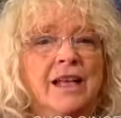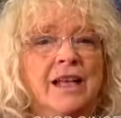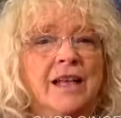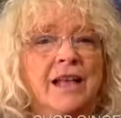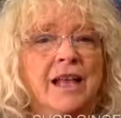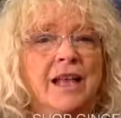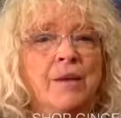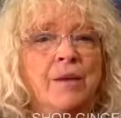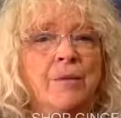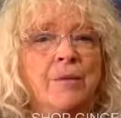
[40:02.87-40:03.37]

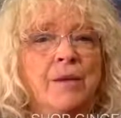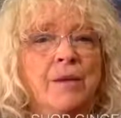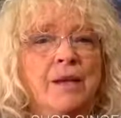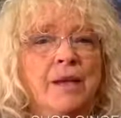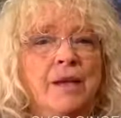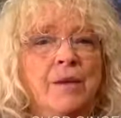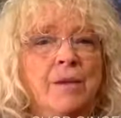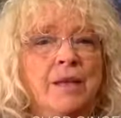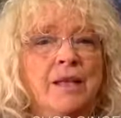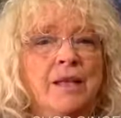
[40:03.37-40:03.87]
They are
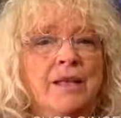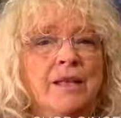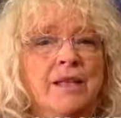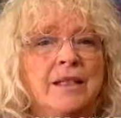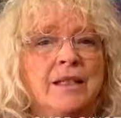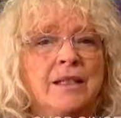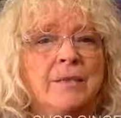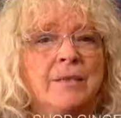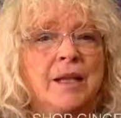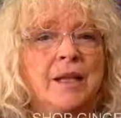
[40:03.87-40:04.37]
being
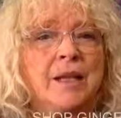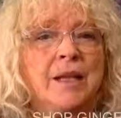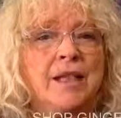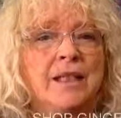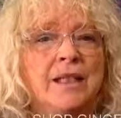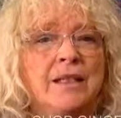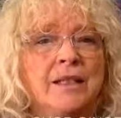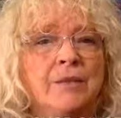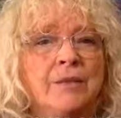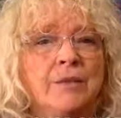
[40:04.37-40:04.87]
amazing to me. And
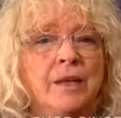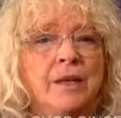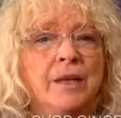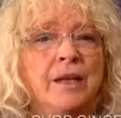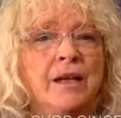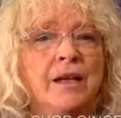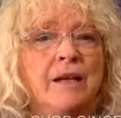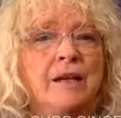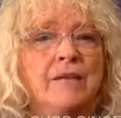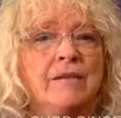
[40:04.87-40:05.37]
this
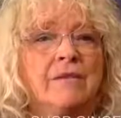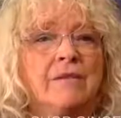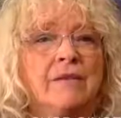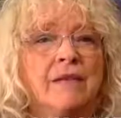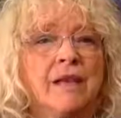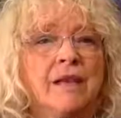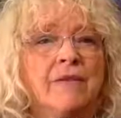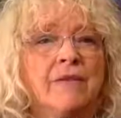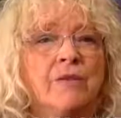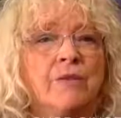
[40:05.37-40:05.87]
week,
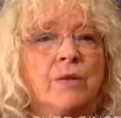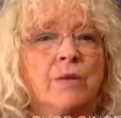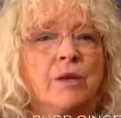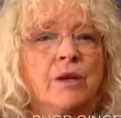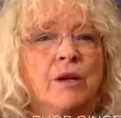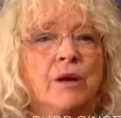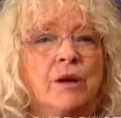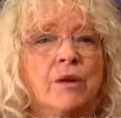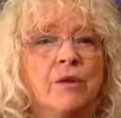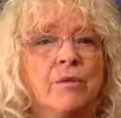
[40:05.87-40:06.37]
after
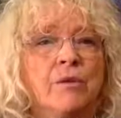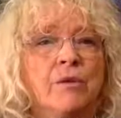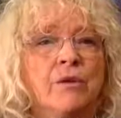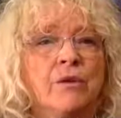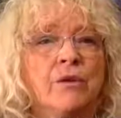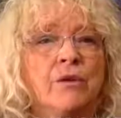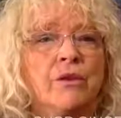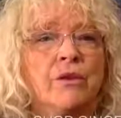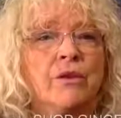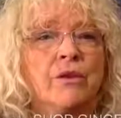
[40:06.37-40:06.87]
one horrible
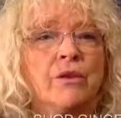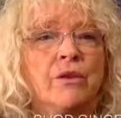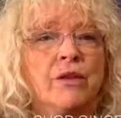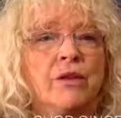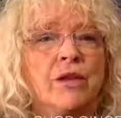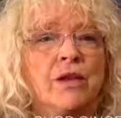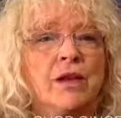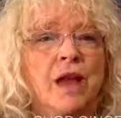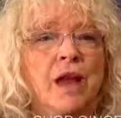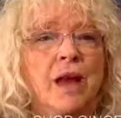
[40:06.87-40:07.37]

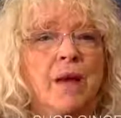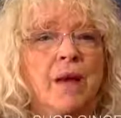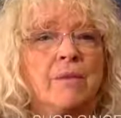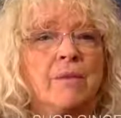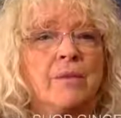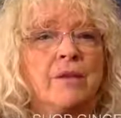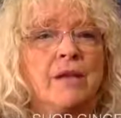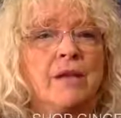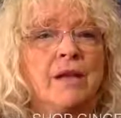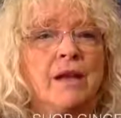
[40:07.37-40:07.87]
thing
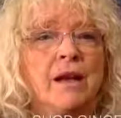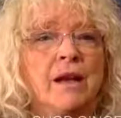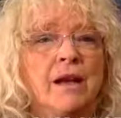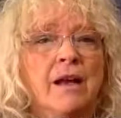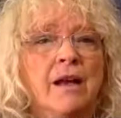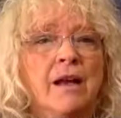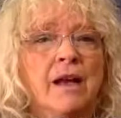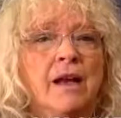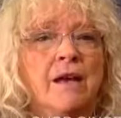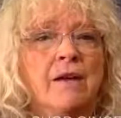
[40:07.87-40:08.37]
happened, I
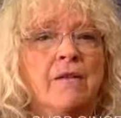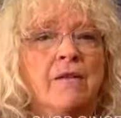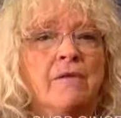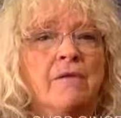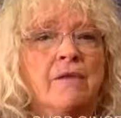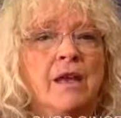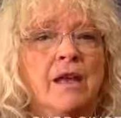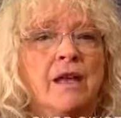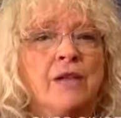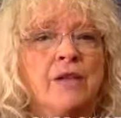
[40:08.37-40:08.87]
have
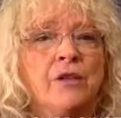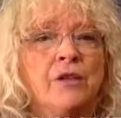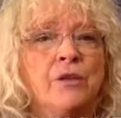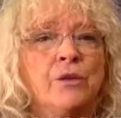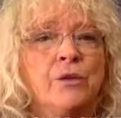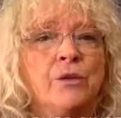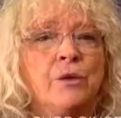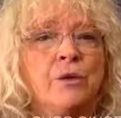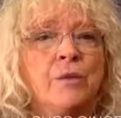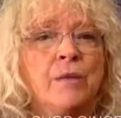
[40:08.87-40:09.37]
had
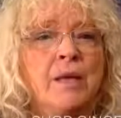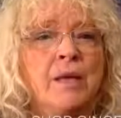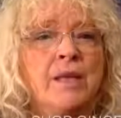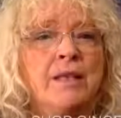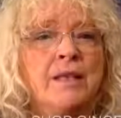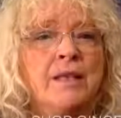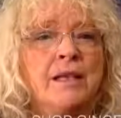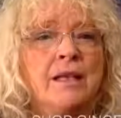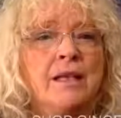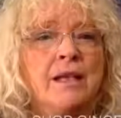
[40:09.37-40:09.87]
two
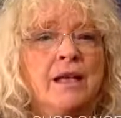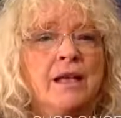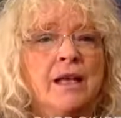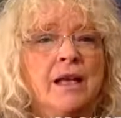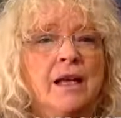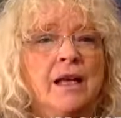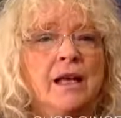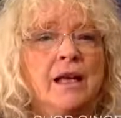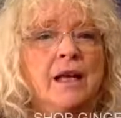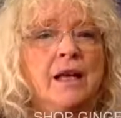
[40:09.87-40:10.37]
amazing
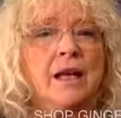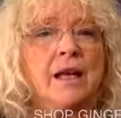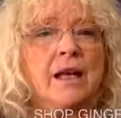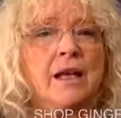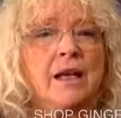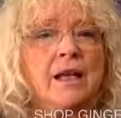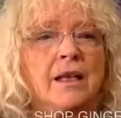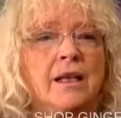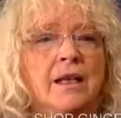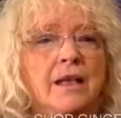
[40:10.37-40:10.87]

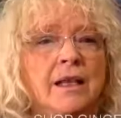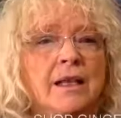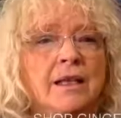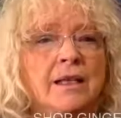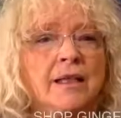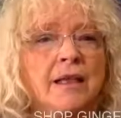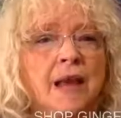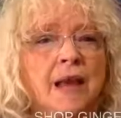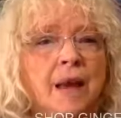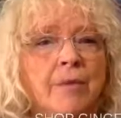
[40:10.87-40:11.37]

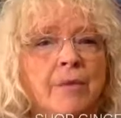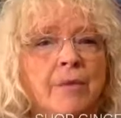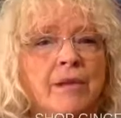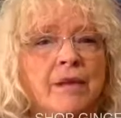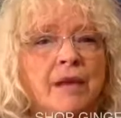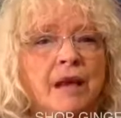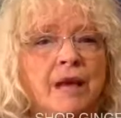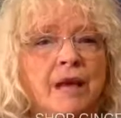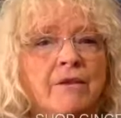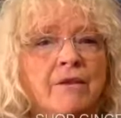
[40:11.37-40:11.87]
things
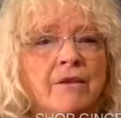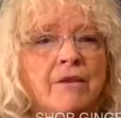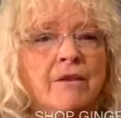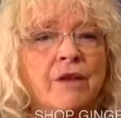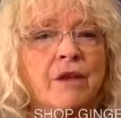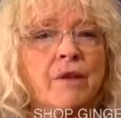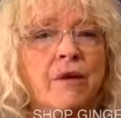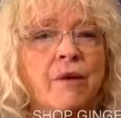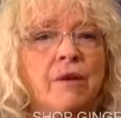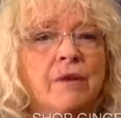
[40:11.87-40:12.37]
happen out of
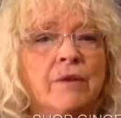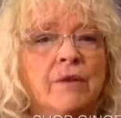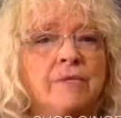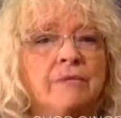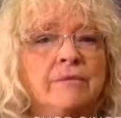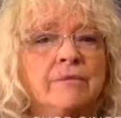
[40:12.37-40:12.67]
nowhere.